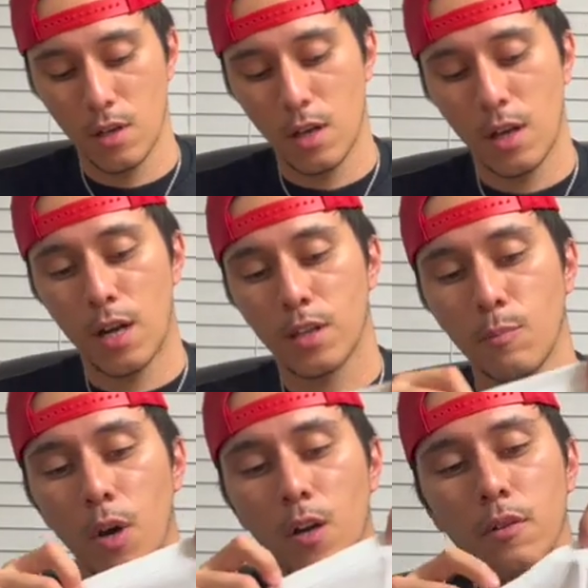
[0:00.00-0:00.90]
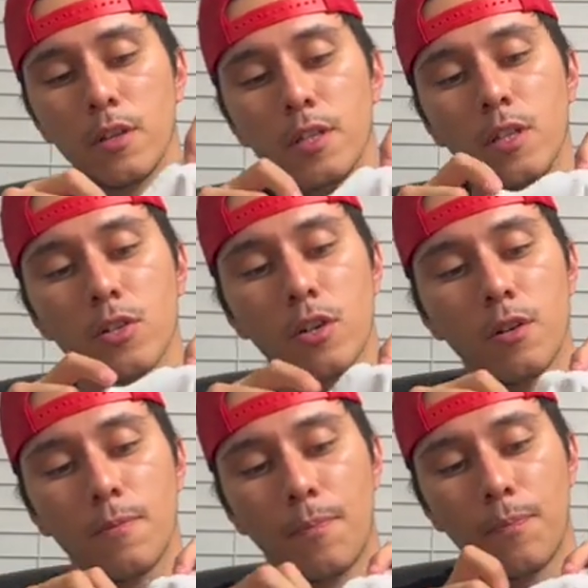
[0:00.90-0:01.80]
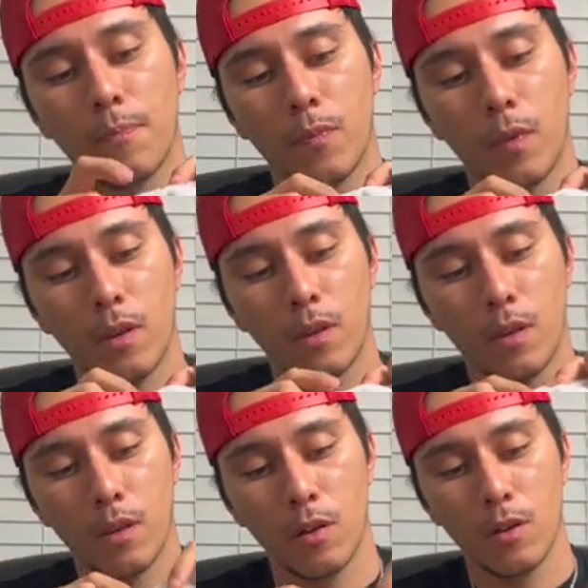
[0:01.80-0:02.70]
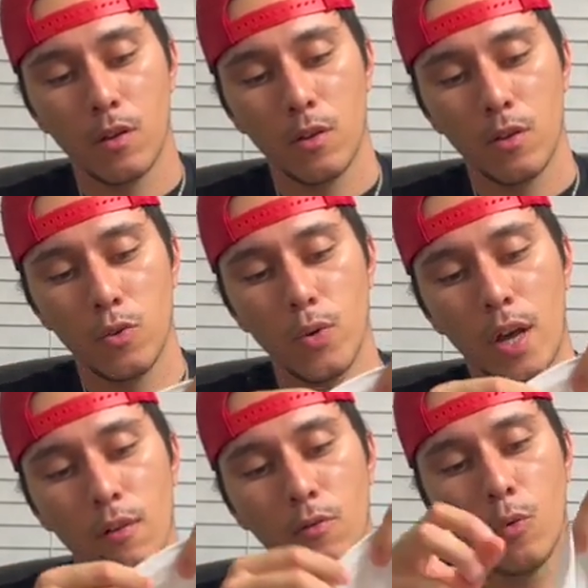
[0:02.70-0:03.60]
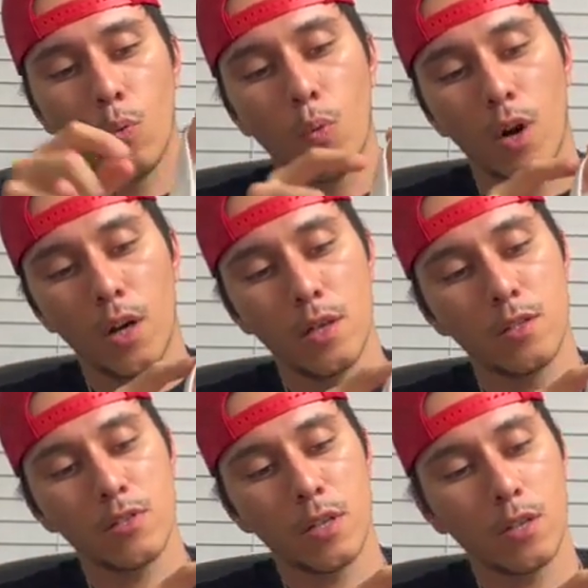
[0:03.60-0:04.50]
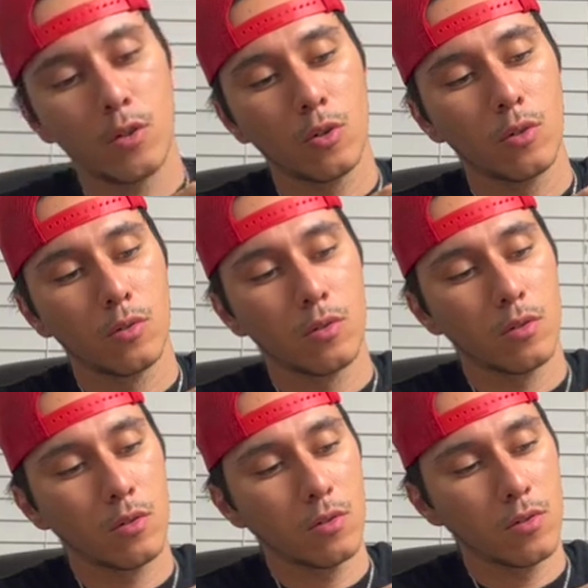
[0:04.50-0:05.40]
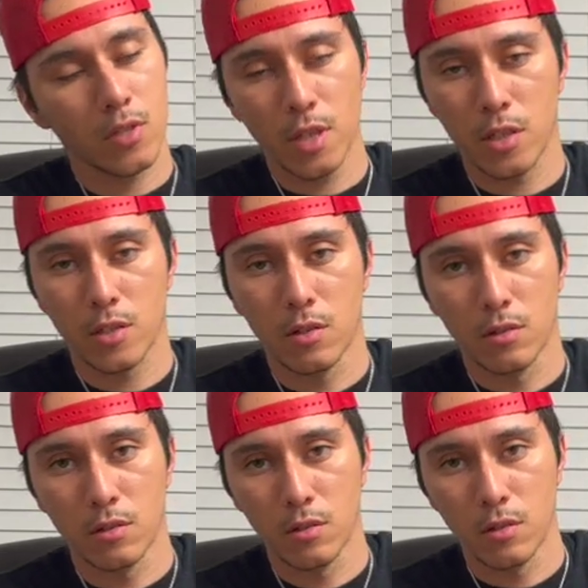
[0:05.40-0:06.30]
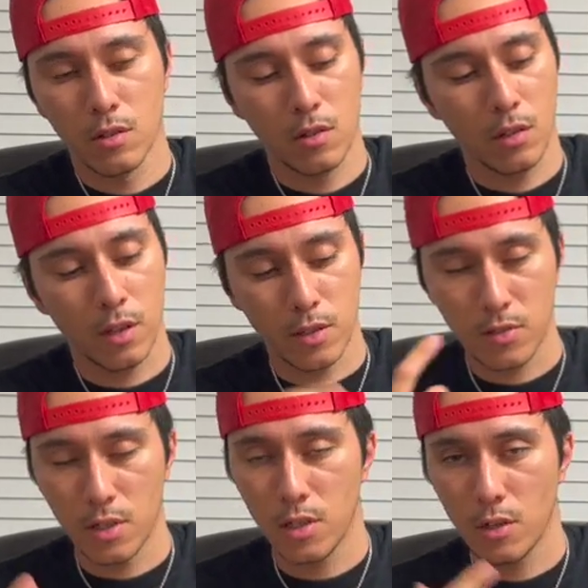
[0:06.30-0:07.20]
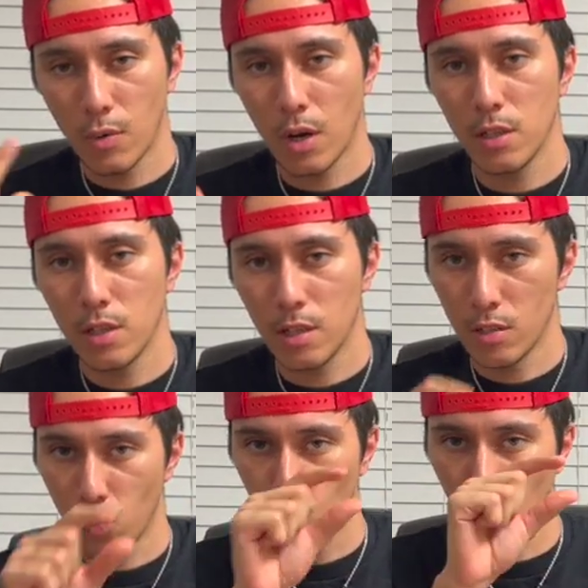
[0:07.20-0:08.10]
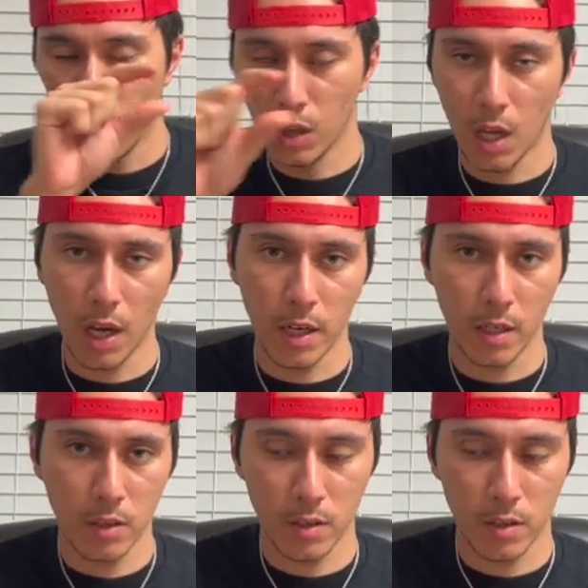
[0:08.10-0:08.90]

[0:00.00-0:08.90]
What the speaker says: and at the bottom of the t-shirt, you have one single stitch. Like the stitching around it, it's one line.